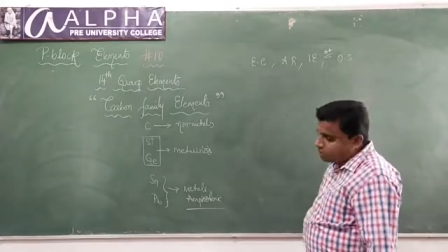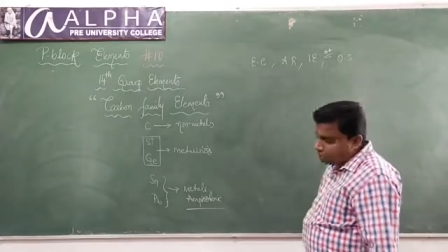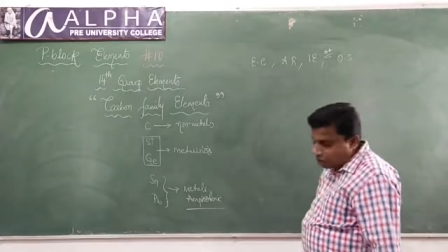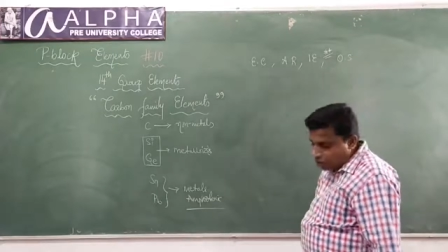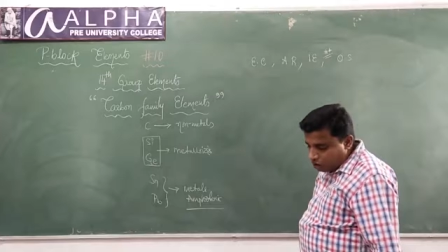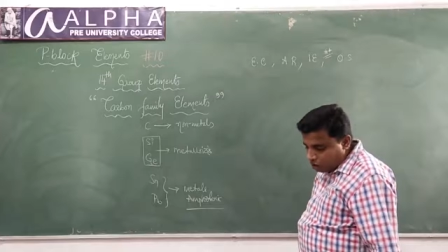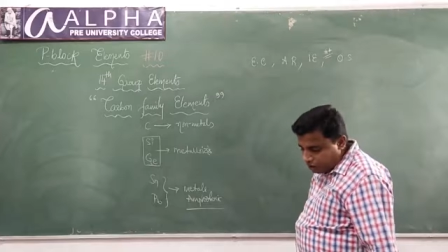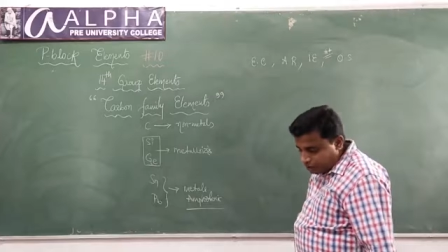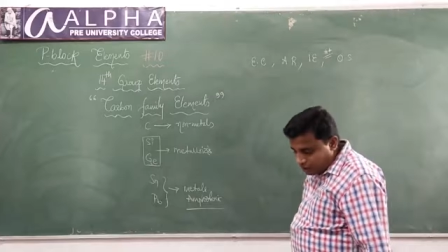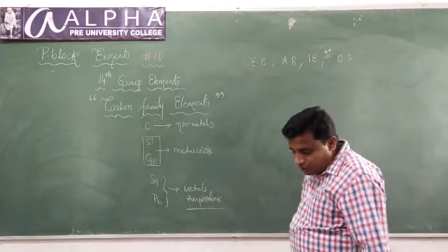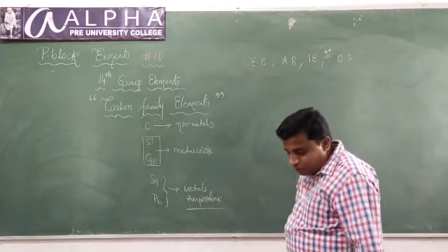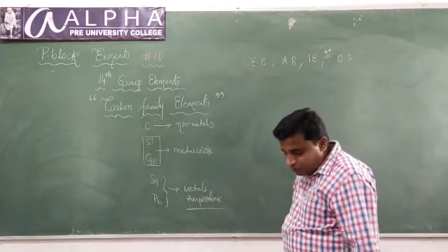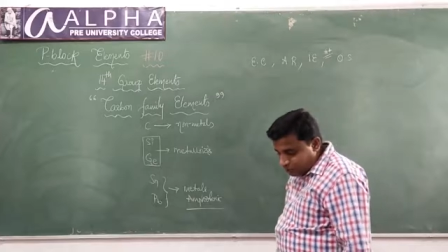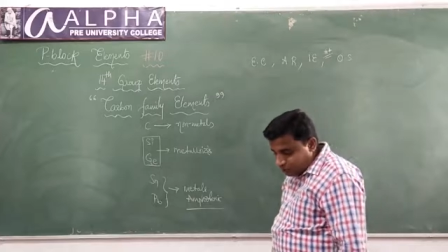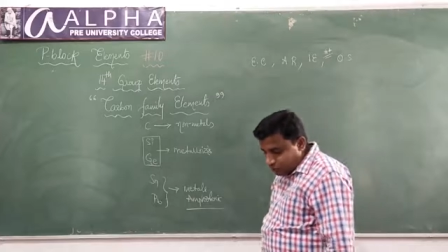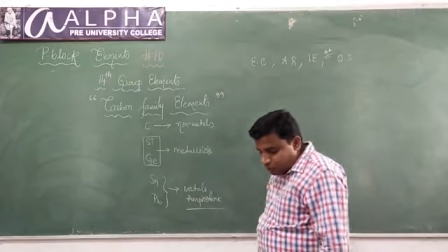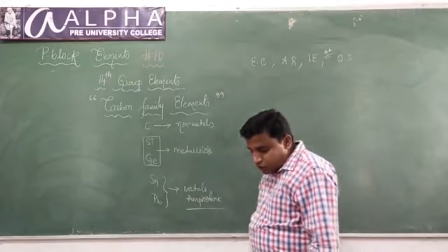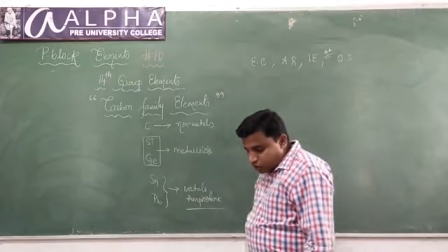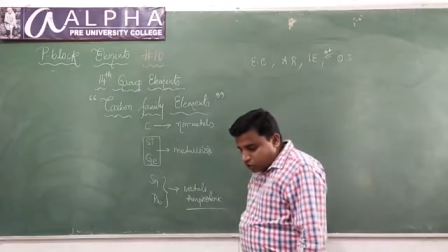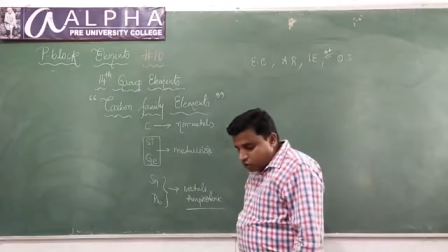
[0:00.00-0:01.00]
Okay,
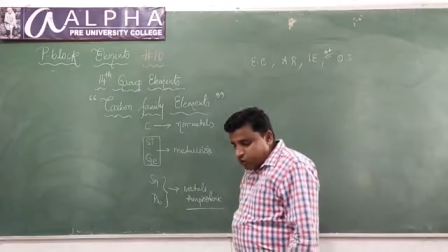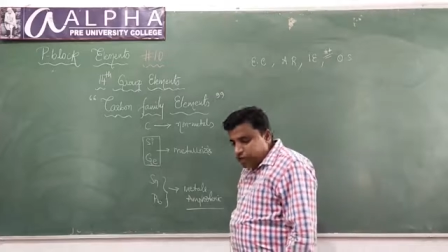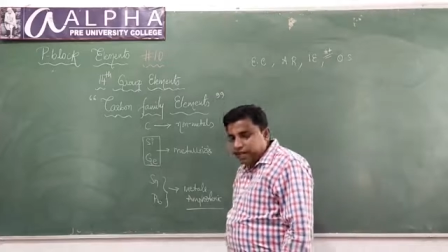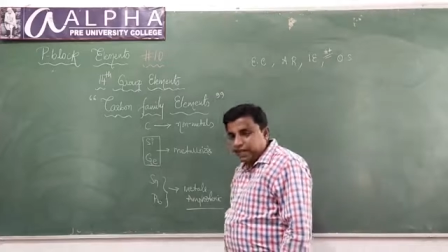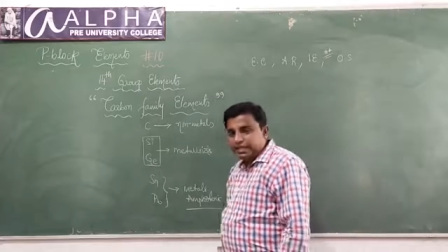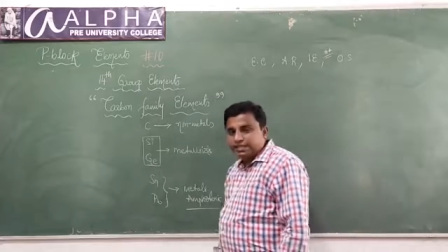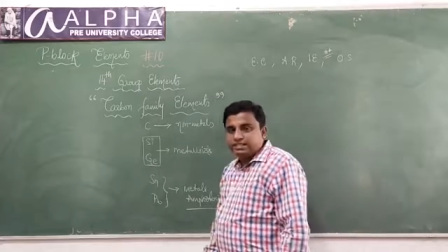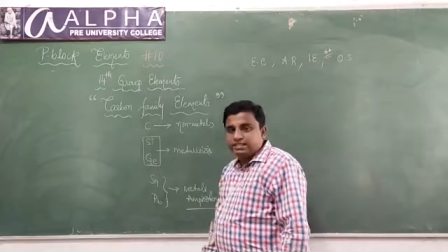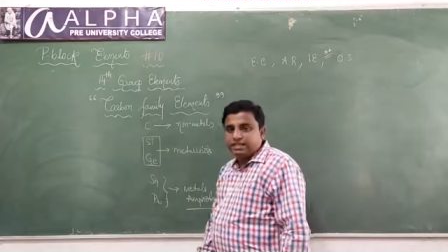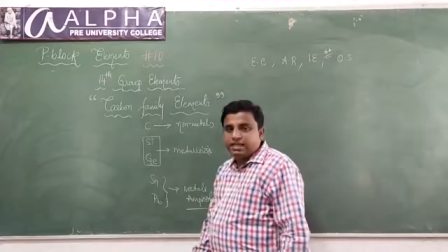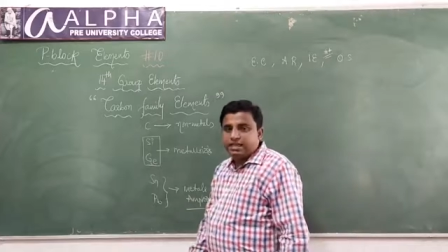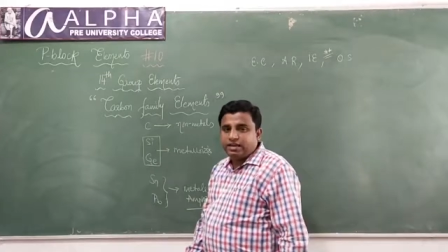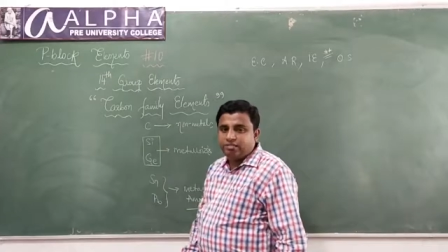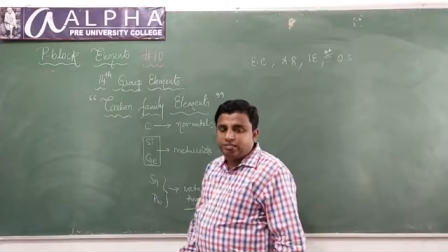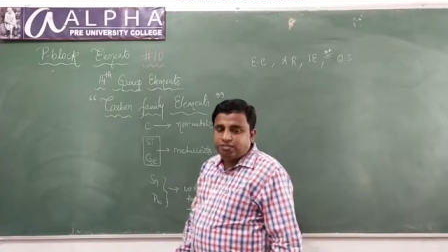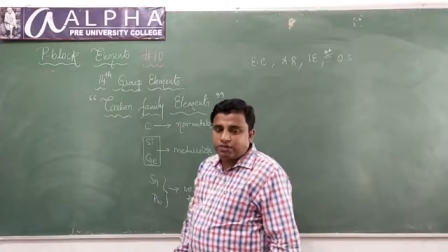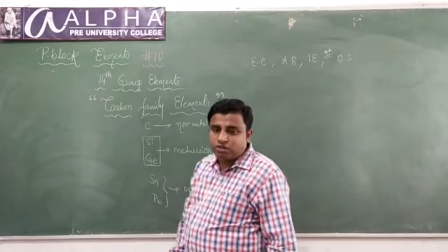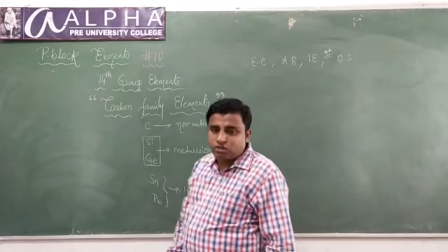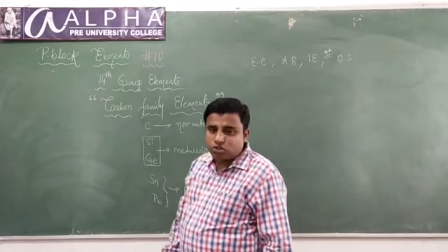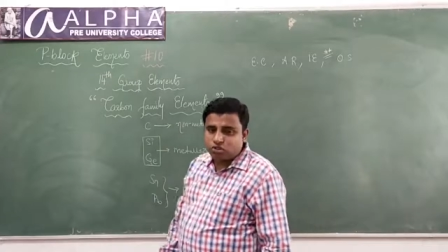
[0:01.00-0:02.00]
so EC
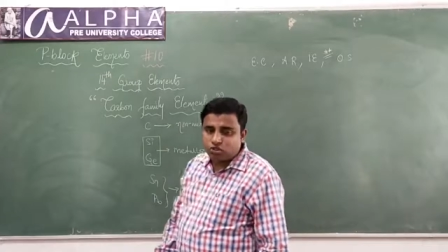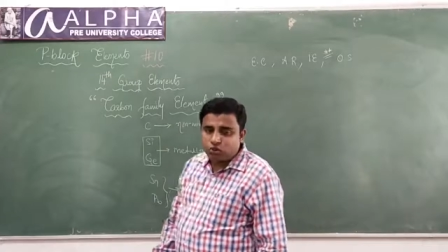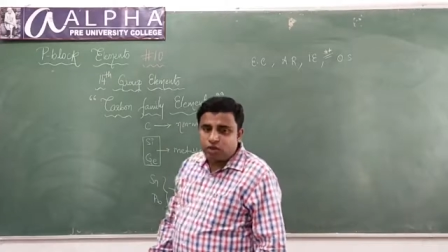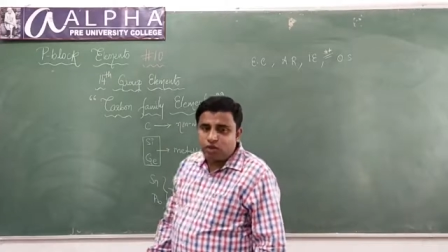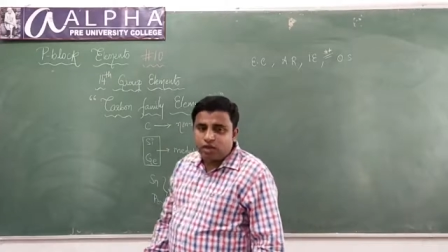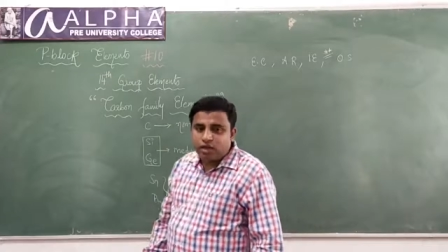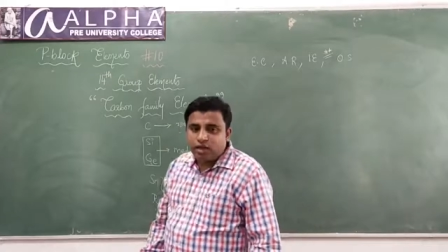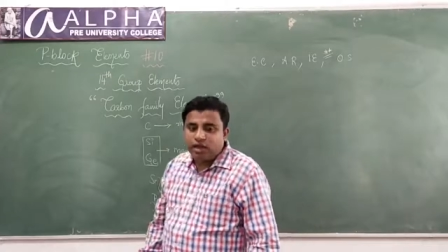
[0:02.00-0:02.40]
refers to